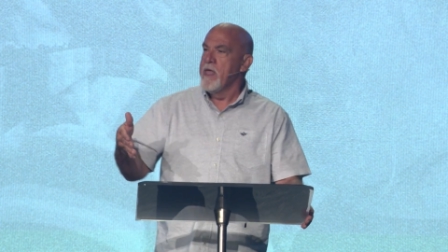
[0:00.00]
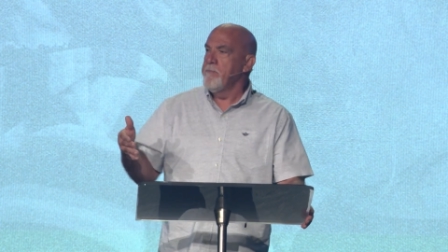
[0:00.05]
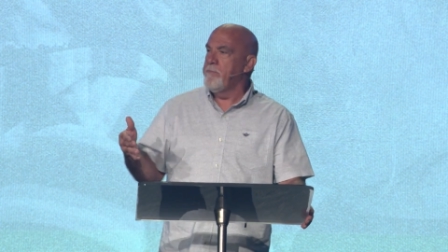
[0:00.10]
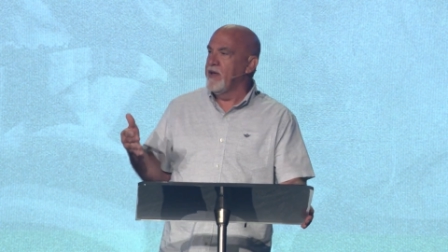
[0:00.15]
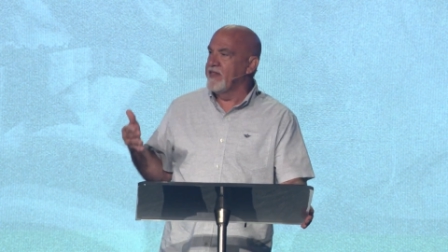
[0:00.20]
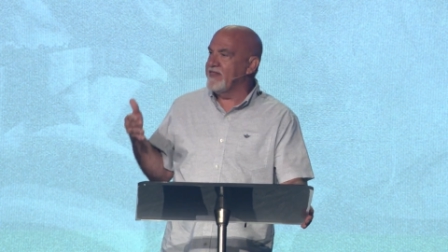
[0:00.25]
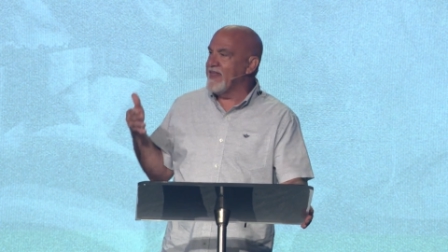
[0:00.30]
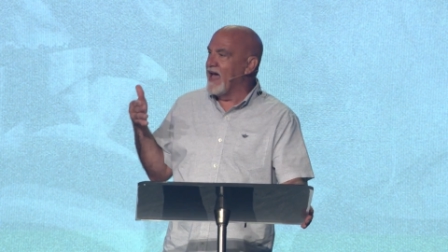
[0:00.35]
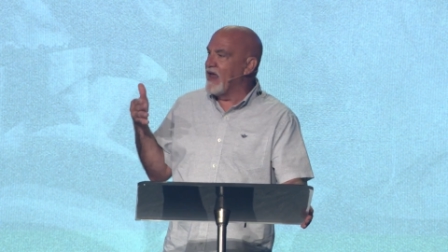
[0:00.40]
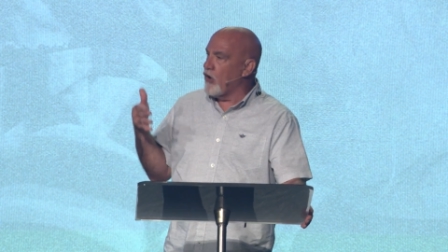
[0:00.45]

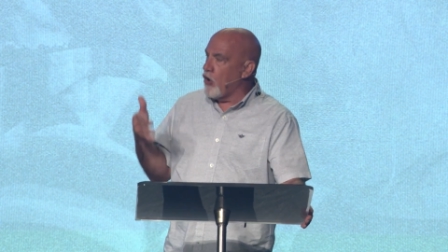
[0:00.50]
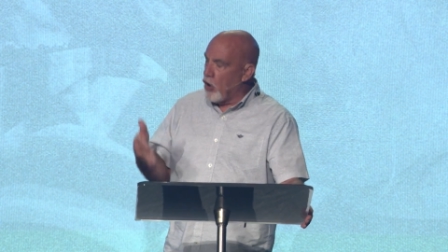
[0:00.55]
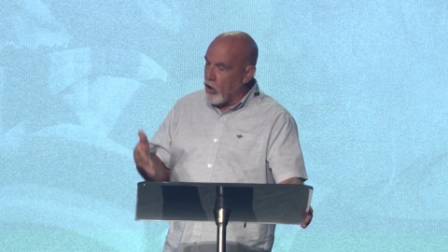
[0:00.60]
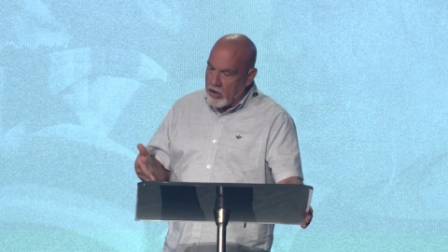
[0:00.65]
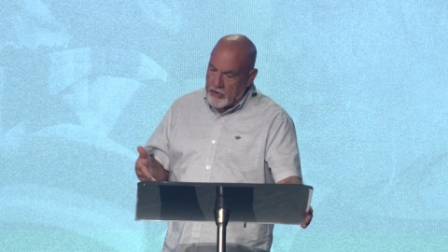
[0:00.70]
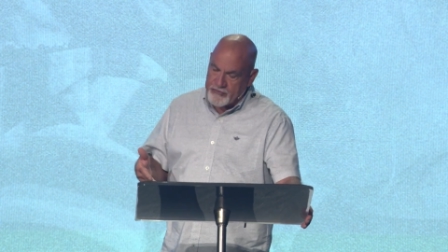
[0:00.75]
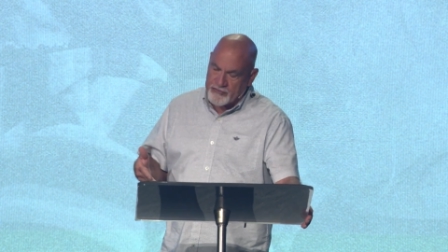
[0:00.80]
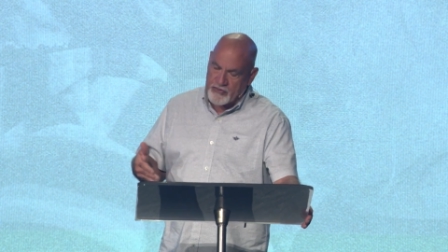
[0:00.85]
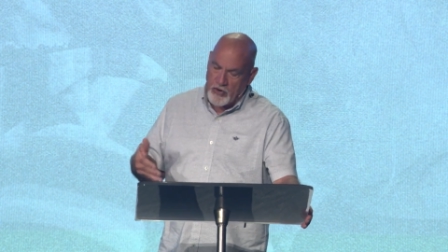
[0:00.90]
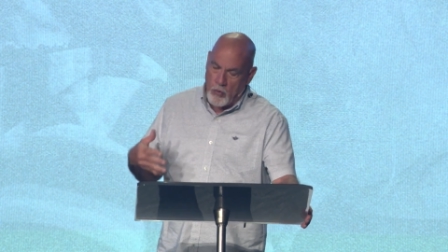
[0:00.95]
but that
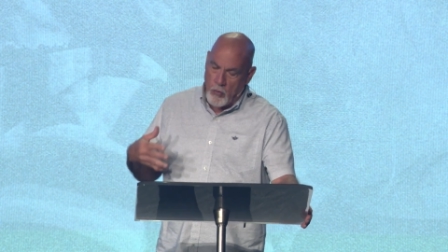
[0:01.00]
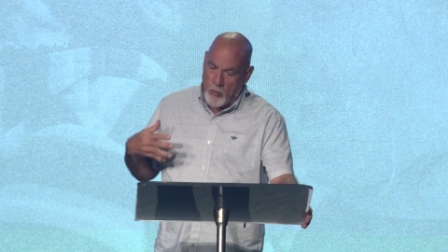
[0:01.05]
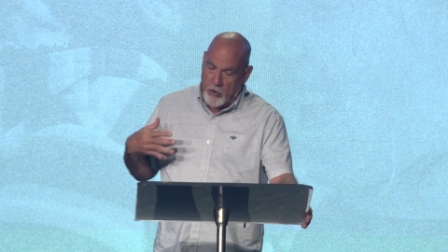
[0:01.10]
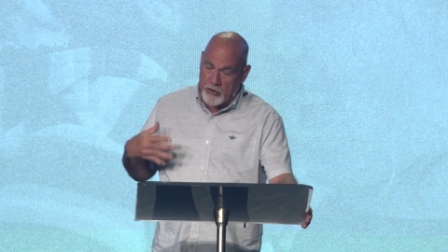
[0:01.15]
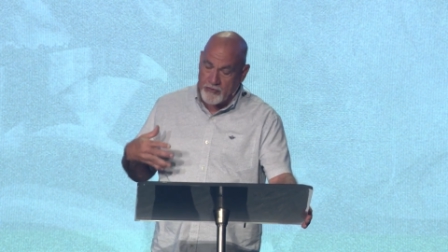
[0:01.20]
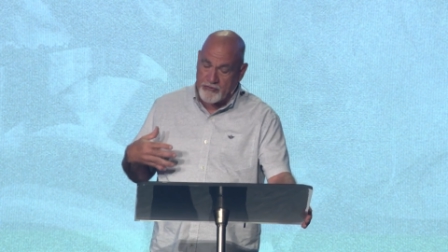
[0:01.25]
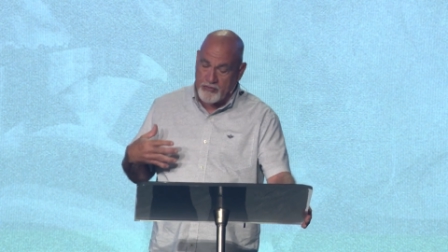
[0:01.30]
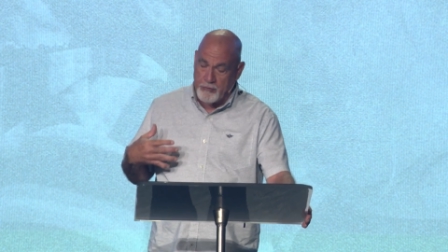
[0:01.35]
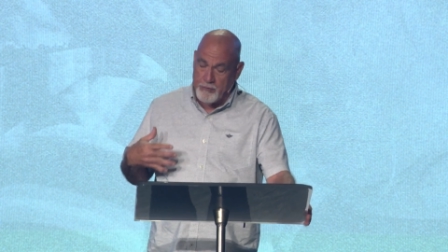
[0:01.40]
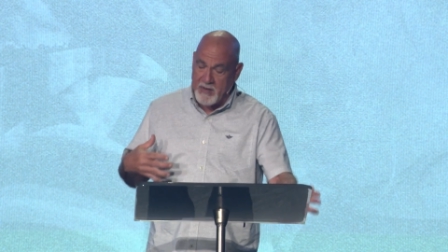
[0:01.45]
also we're
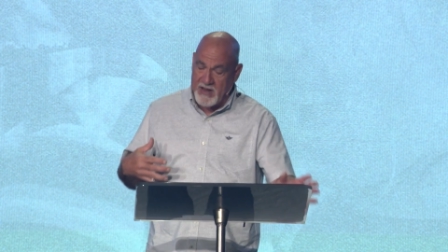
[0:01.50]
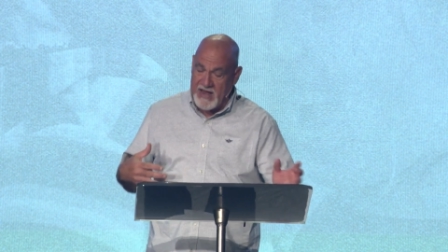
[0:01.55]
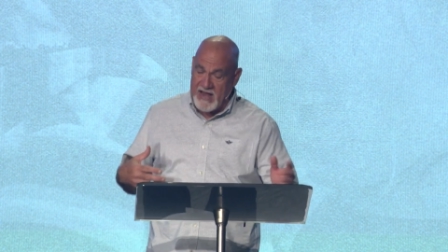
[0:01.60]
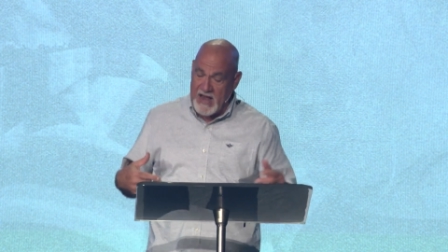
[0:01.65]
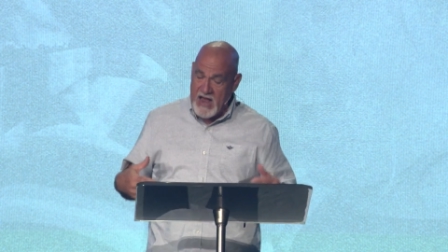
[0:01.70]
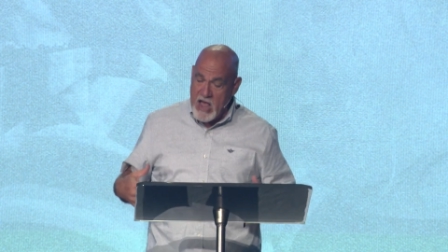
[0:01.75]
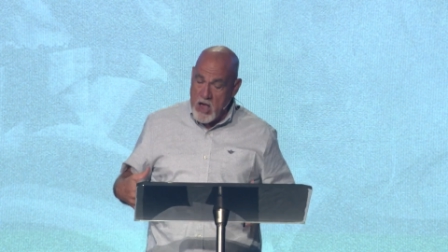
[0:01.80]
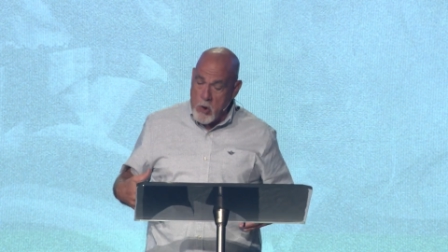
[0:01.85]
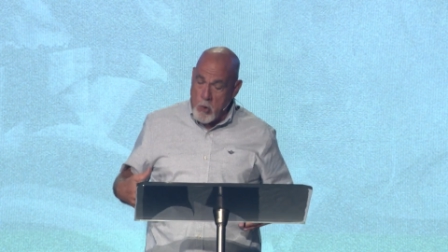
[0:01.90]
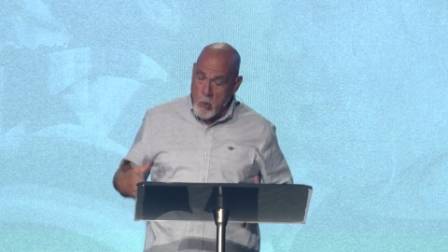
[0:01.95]
to
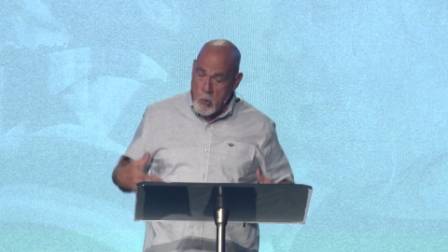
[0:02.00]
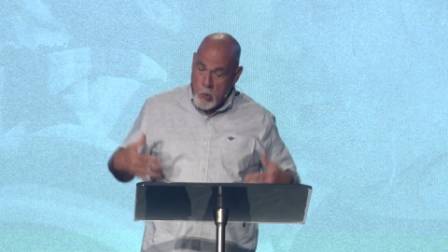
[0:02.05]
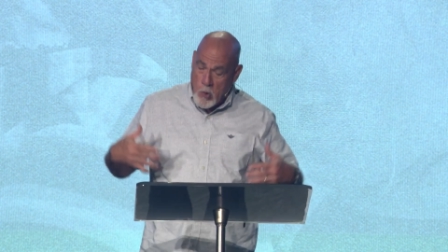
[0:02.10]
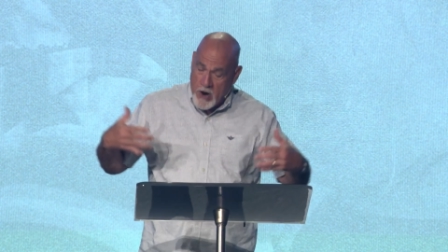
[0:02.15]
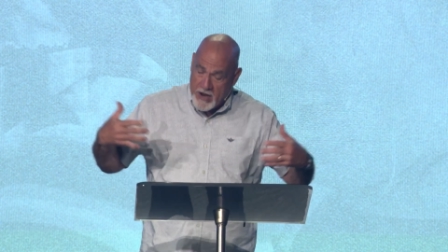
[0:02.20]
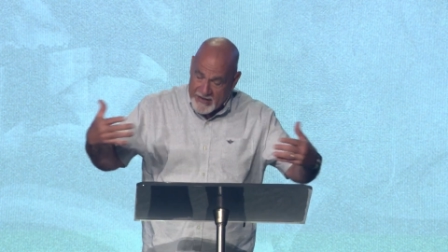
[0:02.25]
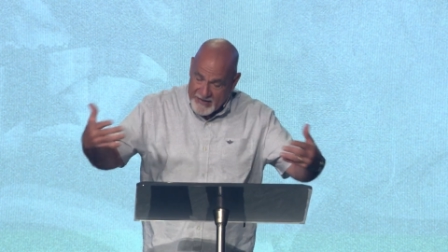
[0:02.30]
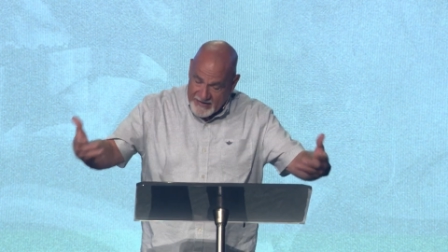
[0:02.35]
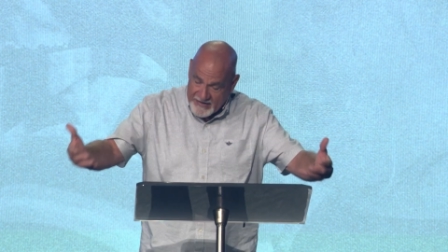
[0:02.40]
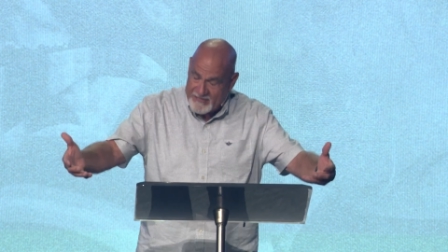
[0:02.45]
be
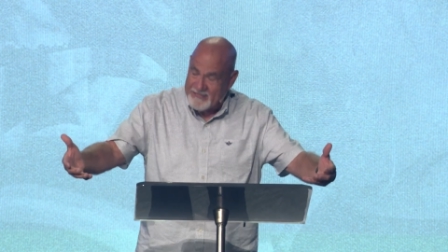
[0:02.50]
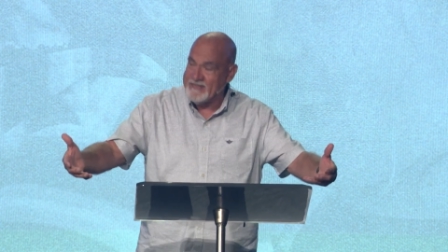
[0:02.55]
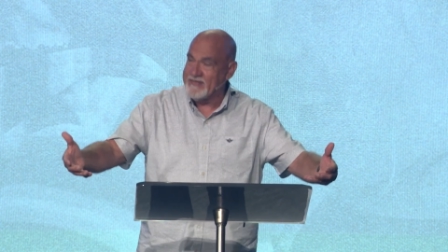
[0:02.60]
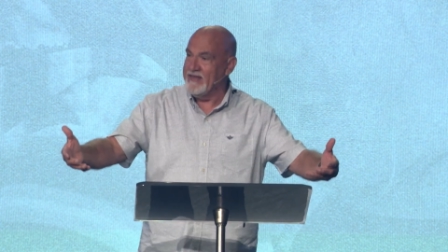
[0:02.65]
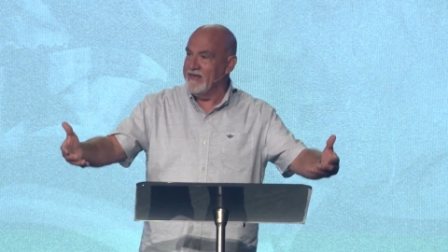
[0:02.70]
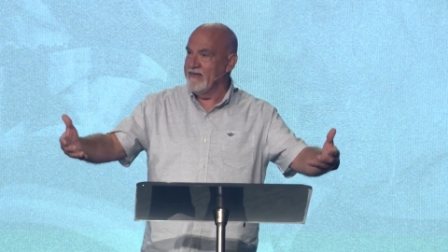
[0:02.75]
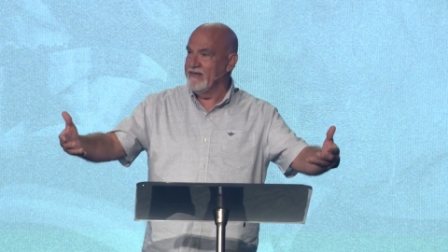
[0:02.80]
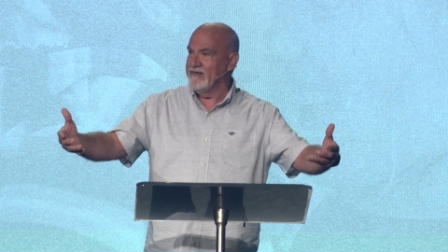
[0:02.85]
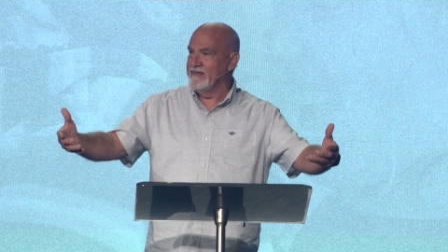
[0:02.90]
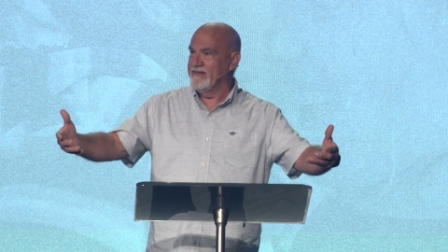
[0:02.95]

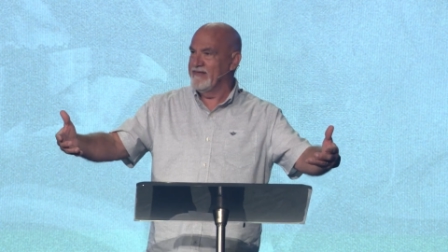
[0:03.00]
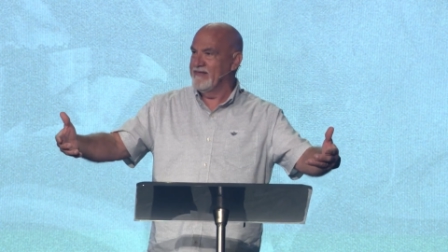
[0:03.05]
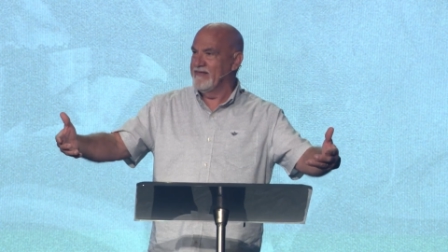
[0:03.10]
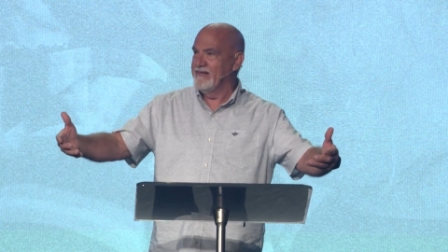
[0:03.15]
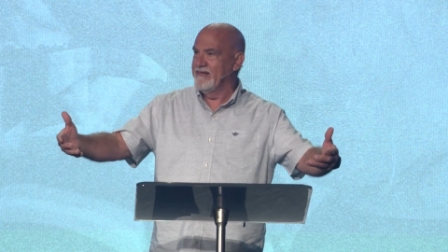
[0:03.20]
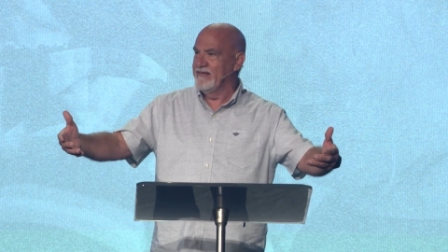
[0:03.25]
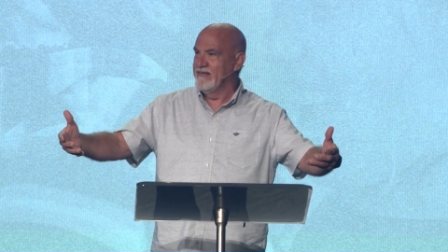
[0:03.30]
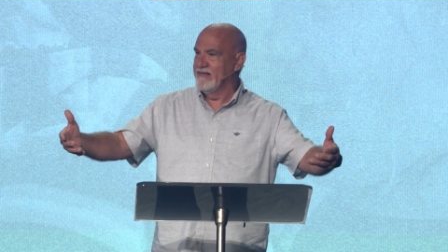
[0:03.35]
witnesses.